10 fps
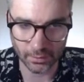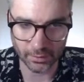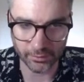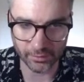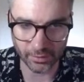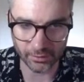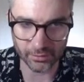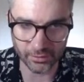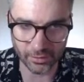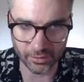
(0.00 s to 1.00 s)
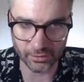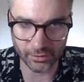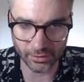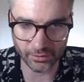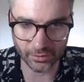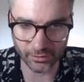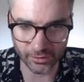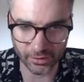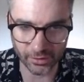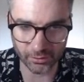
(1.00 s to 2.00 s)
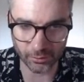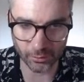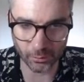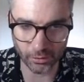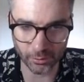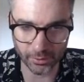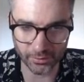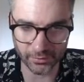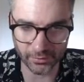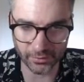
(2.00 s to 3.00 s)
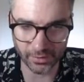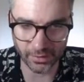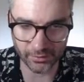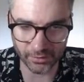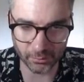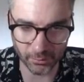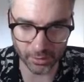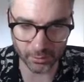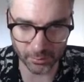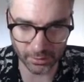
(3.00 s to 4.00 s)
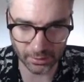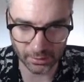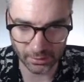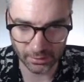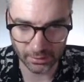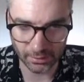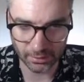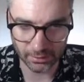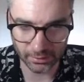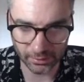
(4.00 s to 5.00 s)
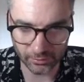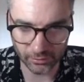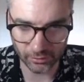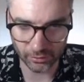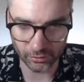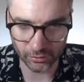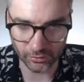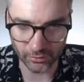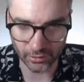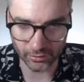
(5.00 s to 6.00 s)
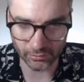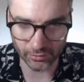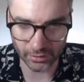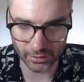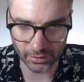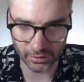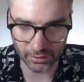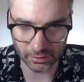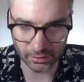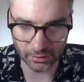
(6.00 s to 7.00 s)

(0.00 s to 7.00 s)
Okay, so that's this section and this section cut out. We won't worry about these at the moment. Let's do a section for here.